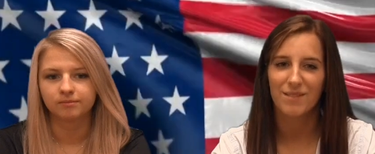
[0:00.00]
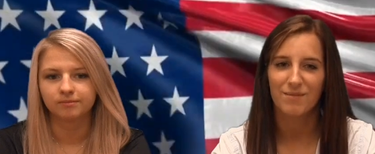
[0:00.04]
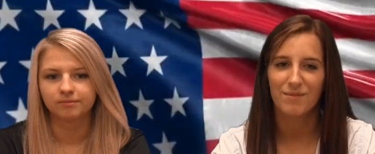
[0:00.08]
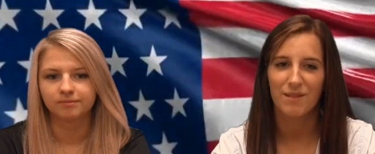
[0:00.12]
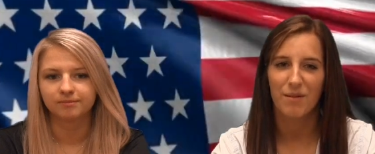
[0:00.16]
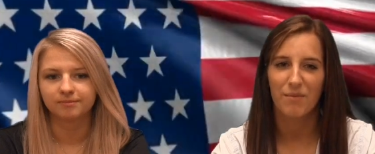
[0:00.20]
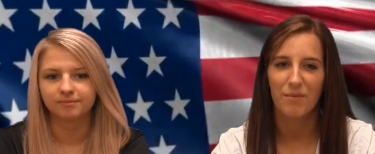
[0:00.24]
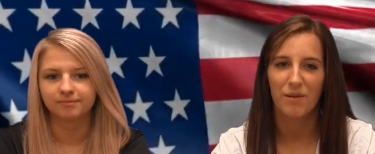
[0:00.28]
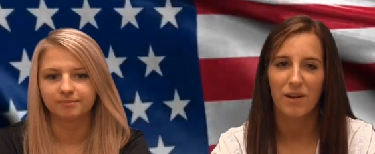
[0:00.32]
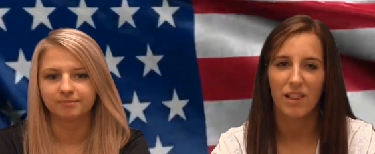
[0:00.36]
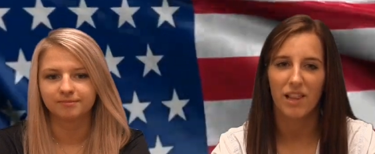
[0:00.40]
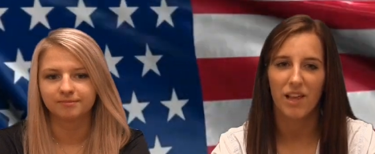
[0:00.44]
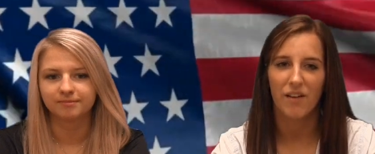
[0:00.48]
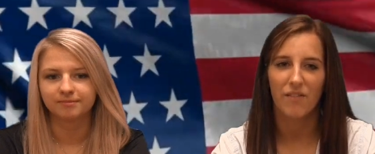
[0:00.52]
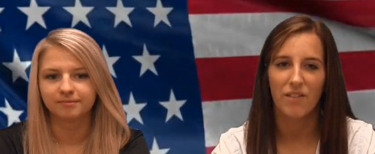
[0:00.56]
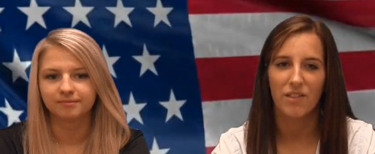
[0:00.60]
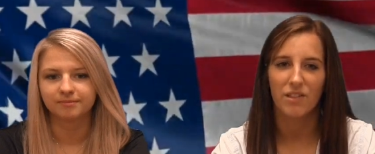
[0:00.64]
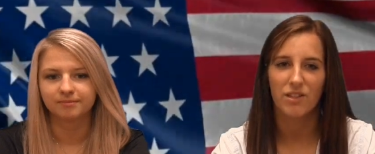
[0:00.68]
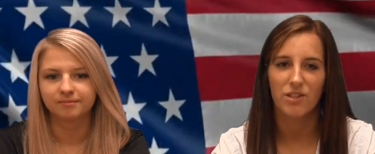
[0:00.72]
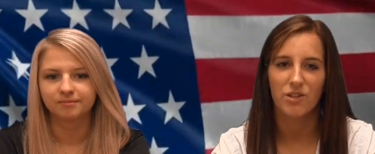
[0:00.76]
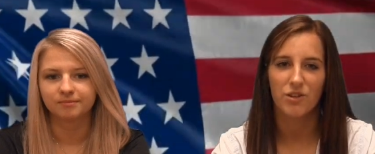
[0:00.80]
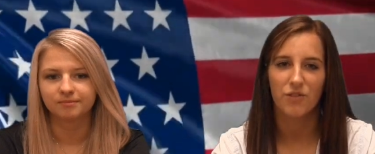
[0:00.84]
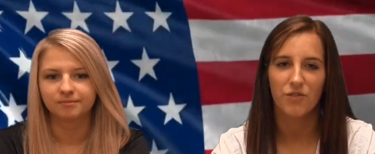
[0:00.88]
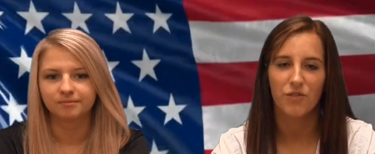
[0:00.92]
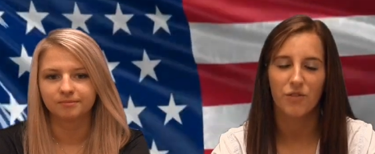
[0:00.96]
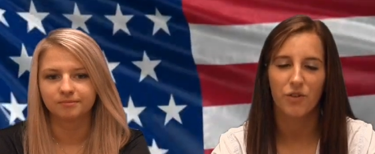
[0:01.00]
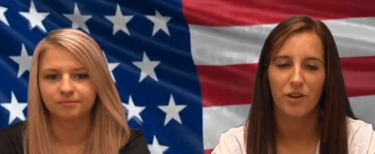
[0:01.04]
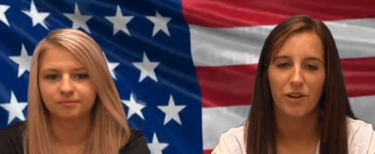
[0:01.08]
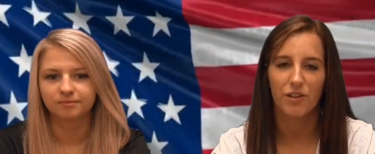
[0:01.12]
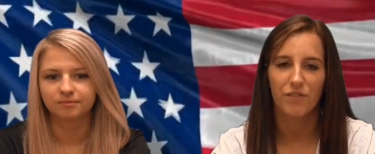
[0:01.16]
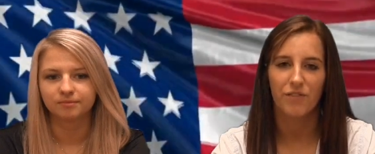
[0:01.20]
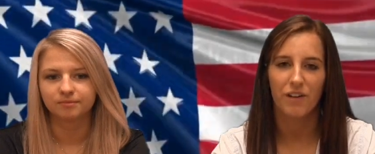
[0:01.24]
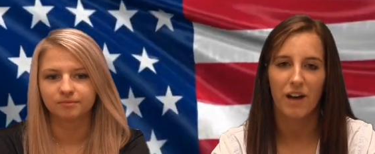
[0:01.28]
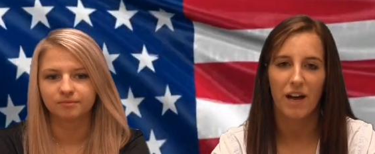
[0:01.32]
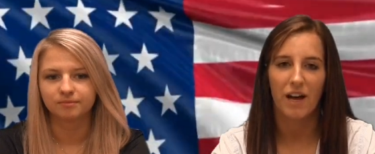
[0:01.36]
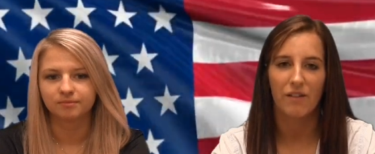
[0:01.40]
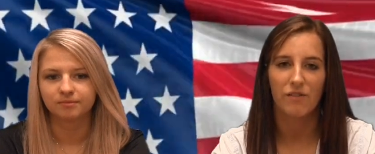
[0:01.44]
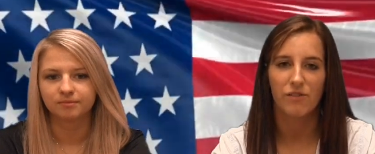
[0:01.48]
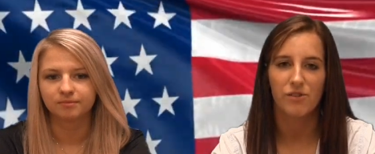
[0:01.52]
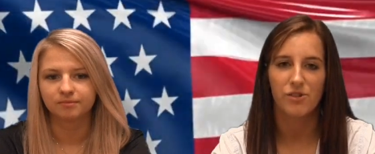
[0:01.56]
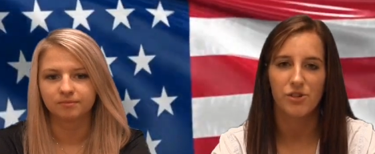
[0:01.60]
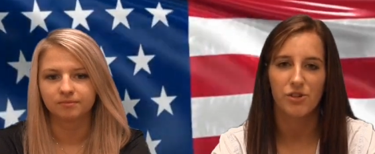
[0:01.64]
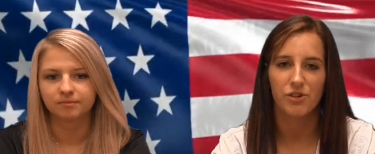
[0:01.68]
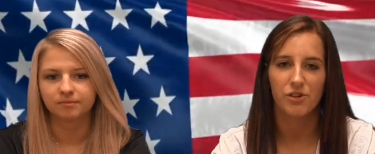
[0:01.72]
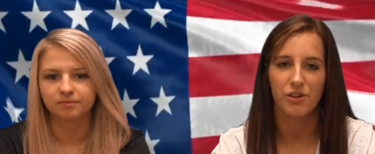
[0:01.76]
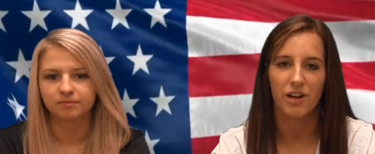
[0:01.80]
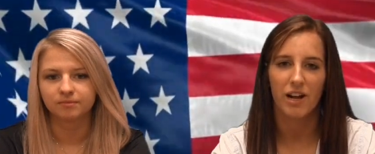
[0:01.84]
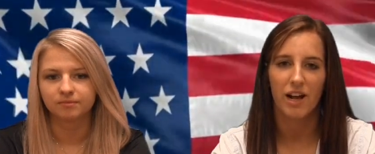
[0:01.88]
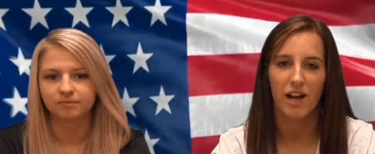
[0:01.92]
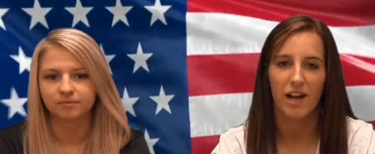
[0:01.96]
Speaker 1: September 11th, 2.45,
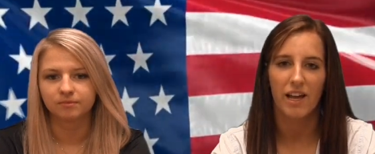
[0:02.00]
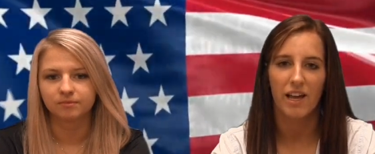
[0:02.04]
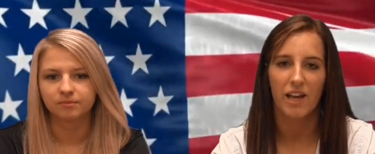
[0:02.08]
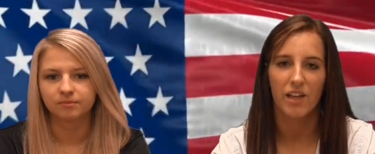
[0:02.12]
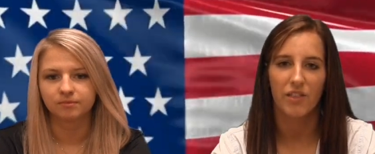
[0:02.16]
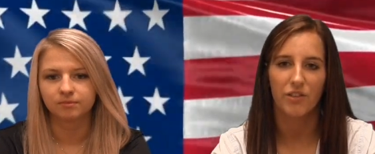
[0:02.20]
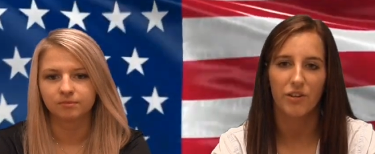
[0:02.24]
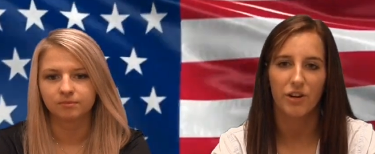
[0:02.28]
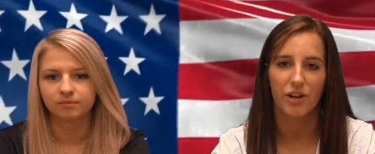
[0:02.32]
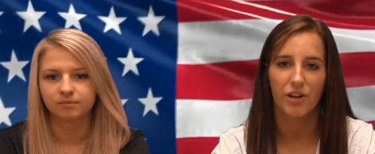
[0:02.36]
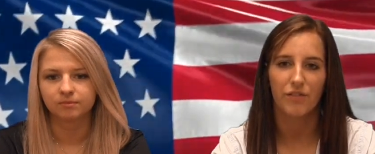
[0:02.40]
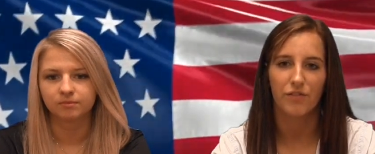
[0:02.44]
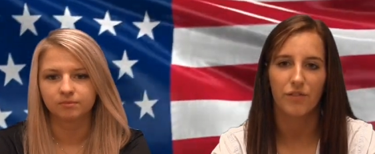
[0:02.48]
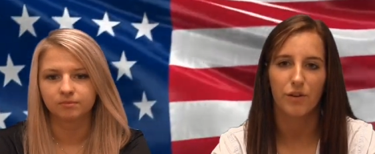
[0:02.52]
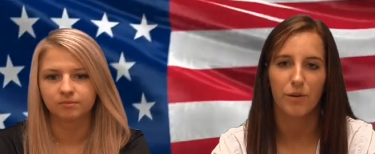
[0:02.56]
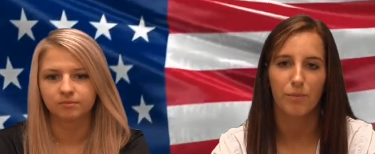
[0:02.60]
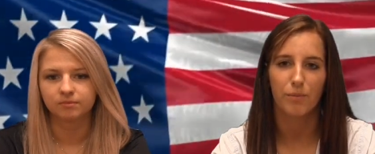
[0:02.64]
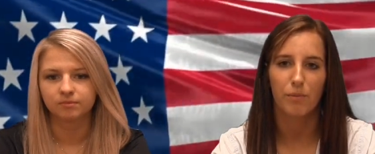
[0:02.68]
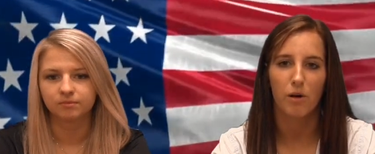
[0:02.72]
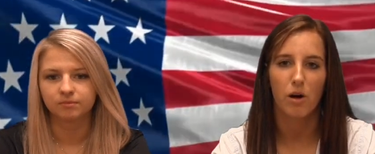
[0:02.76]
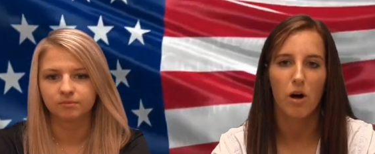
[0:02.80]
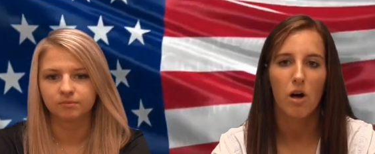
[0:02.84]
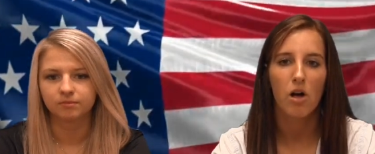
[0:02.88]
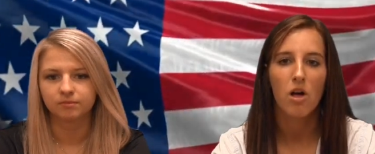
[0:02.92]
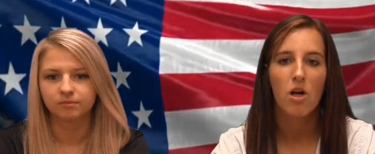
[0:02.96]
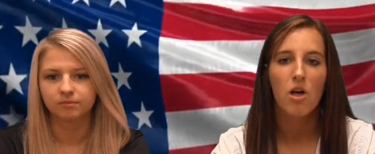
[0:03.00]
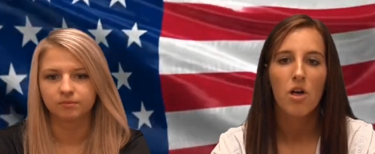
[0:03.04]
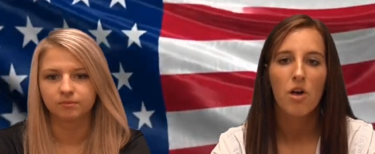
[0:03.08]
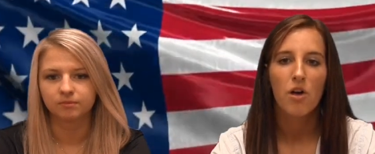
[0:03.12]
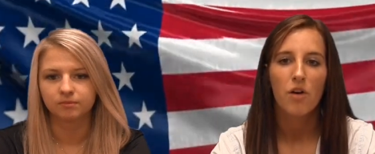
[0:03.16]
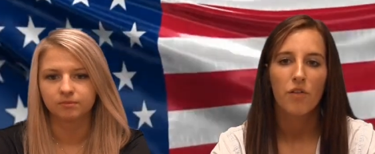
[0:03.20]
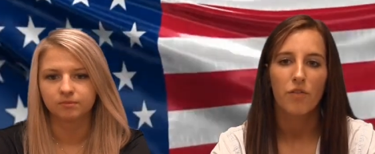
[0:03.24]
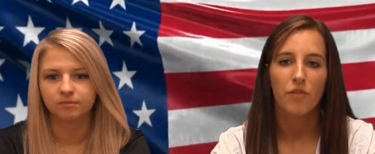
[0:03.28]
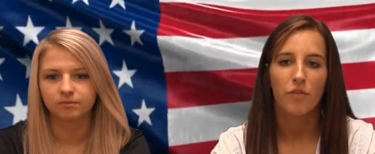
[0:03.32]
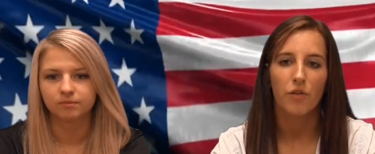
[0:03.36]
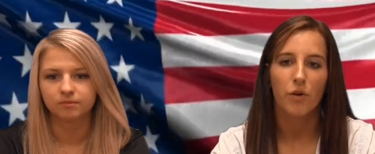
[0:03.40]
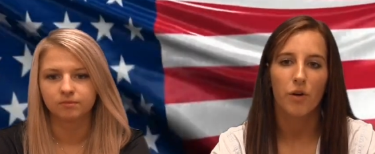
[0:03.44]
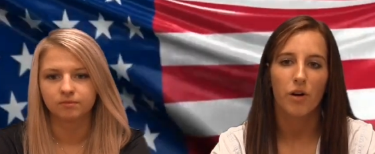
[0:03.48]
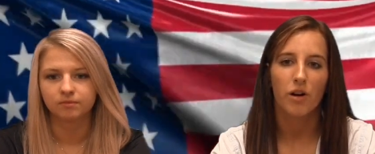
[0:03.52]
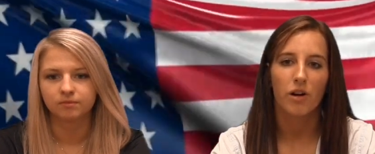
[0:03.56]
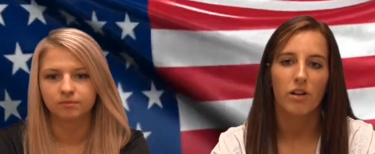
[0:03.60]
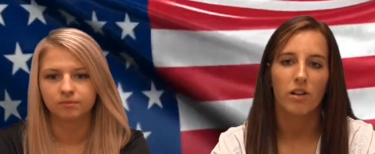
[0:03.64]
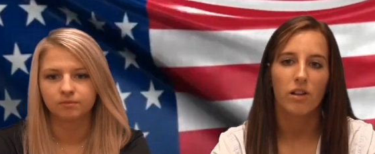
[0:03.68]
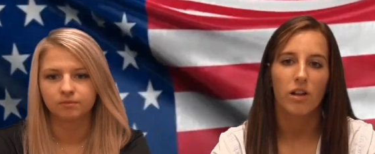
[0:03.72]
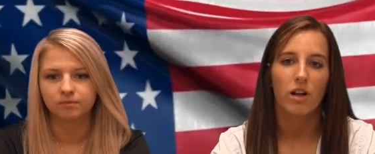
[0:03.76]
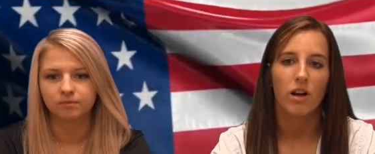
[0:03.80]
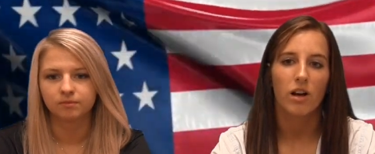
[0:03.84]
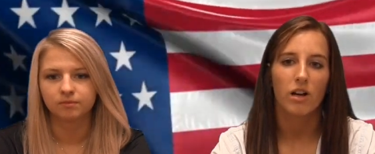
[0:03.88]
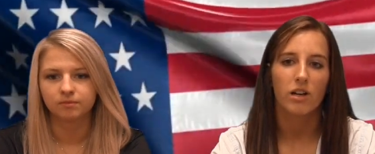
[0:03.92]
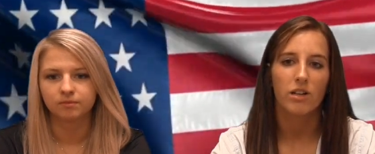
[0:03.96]
junior high 8th grade football.
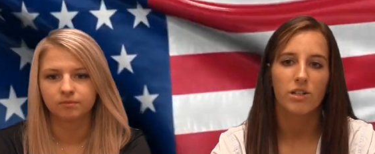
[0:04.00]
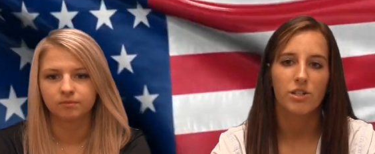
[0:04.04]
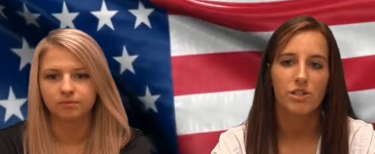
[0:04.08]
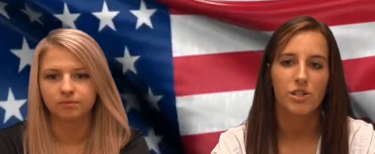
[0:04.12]
4 o'clock,